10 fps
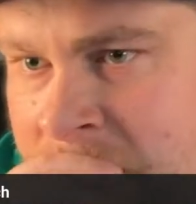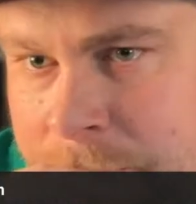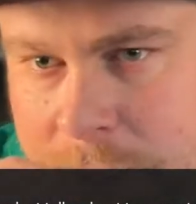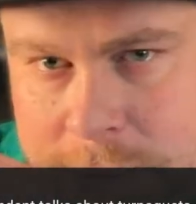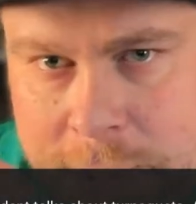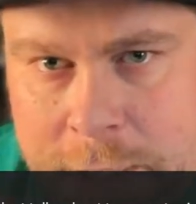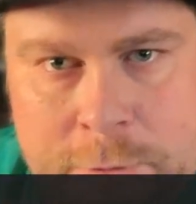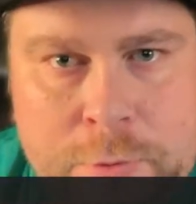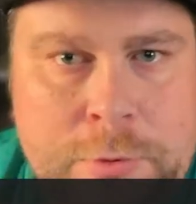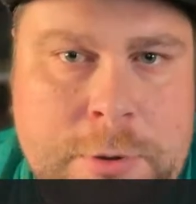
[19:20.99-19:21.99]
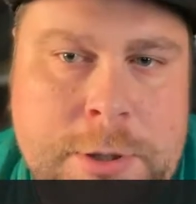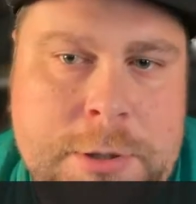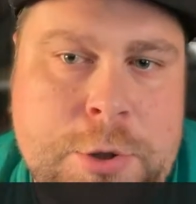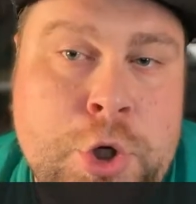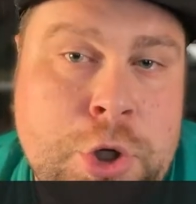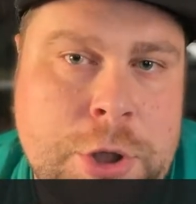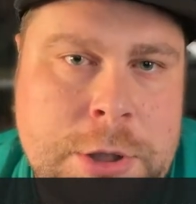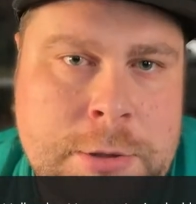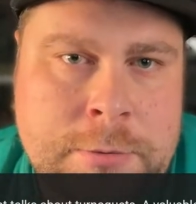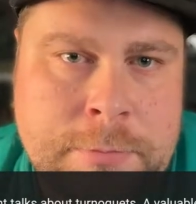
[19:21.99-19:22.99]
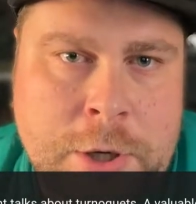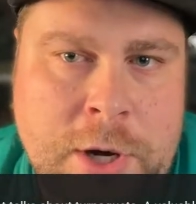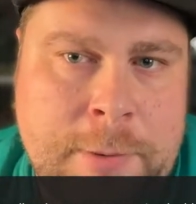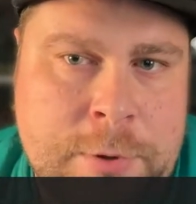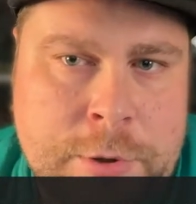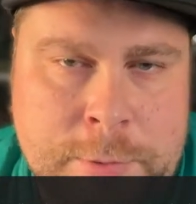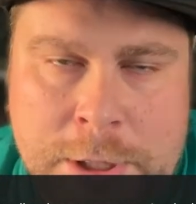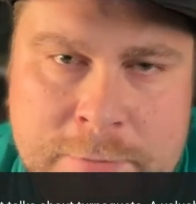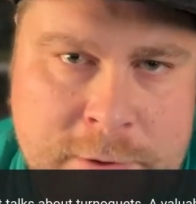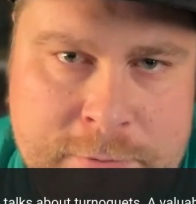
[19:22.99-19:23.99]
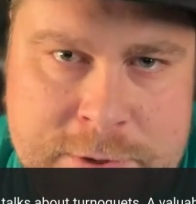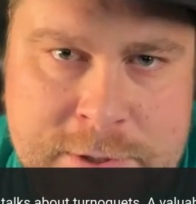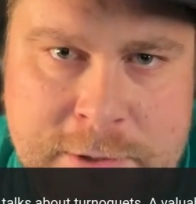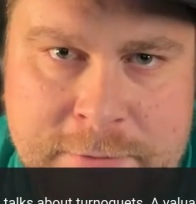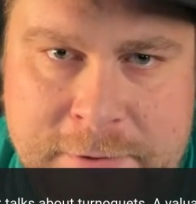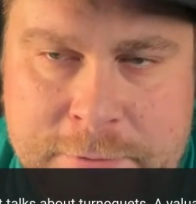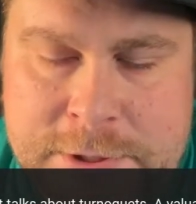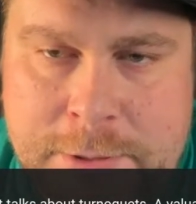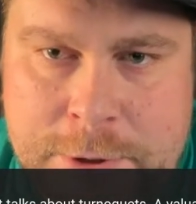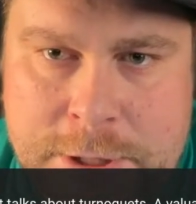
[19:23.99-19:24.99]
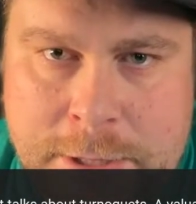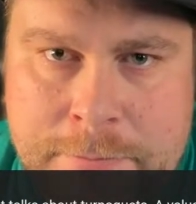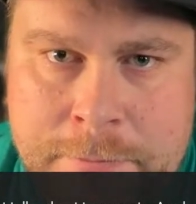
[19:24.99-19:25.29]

because they could go hypothermic even if it was summertime.